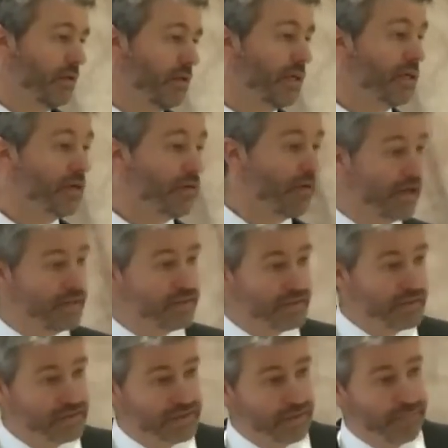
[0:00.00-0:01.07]
that Christ
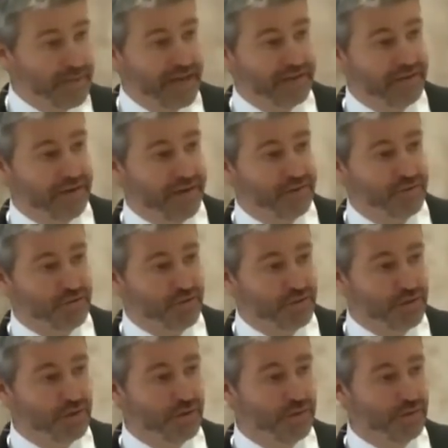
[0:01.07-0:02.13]
has commanded us
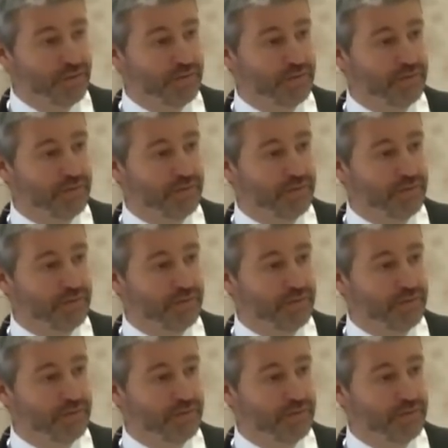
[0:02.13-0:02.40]
to do.